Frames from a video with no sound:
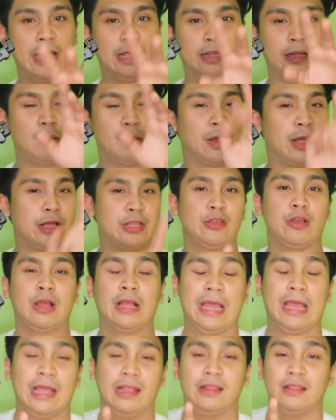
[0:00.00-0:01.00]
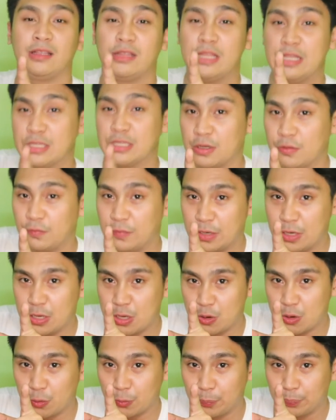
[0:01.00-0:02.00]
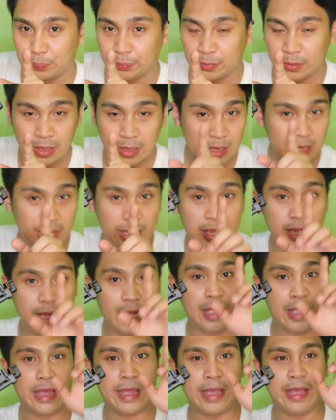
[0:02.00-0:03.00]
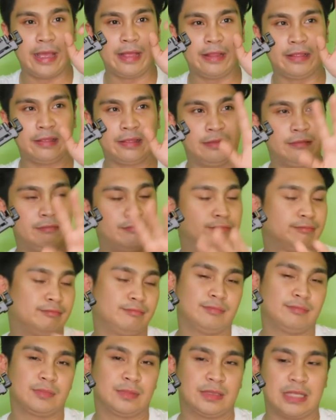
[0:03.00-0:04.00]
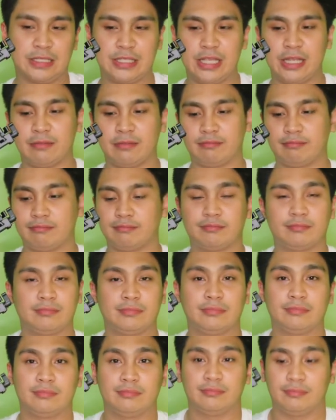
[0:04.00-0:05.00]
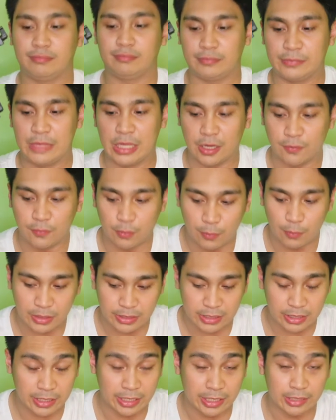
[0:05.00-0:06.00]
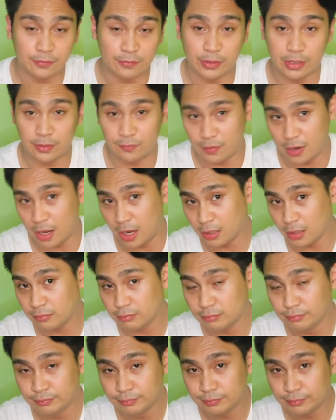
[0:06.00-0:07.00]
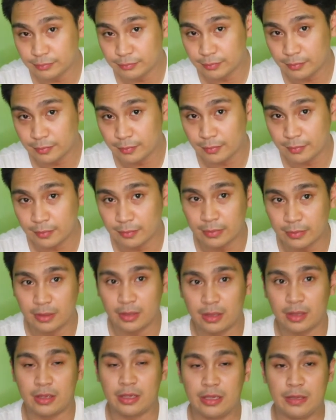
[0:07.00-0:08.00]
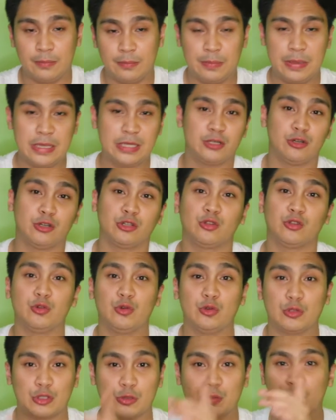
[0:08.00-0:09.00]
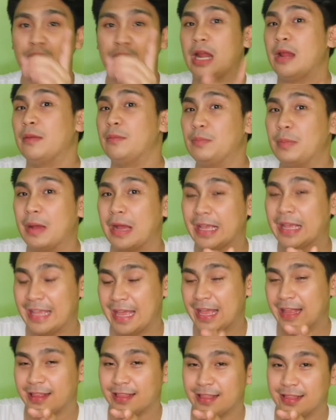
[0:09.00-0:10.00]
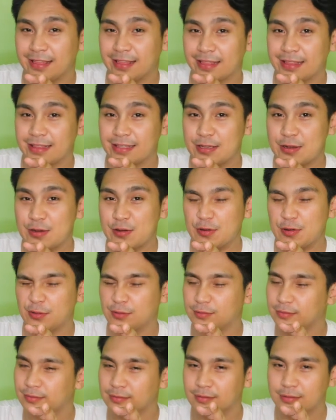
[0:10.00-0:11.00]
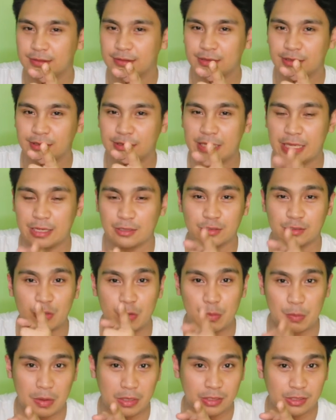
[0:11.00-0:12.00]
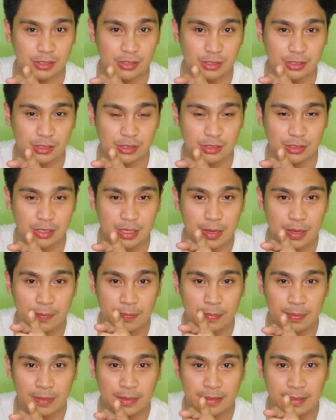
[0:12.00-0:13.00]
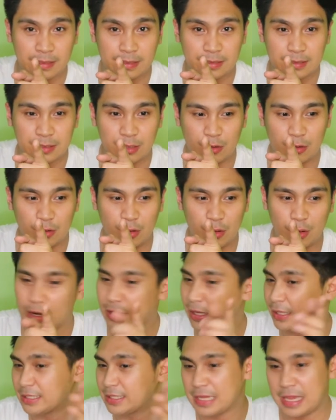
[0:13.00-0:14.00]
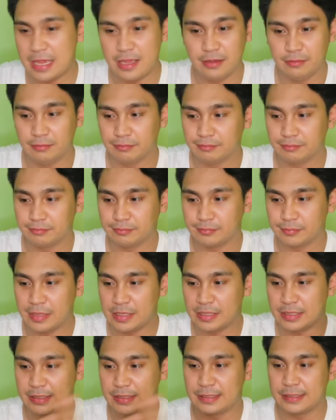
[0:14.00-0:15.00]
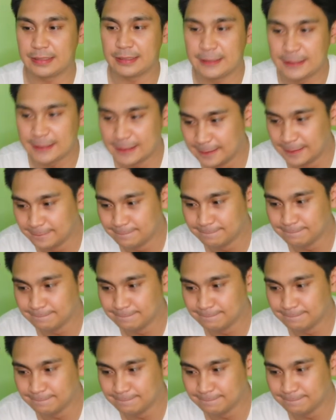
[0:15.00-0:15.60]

And abangan nyo again the teaser video. And that's it. Thank you for watching again for the vlog. Be sure to subscribe again. So, thank you so much. So, all I can say is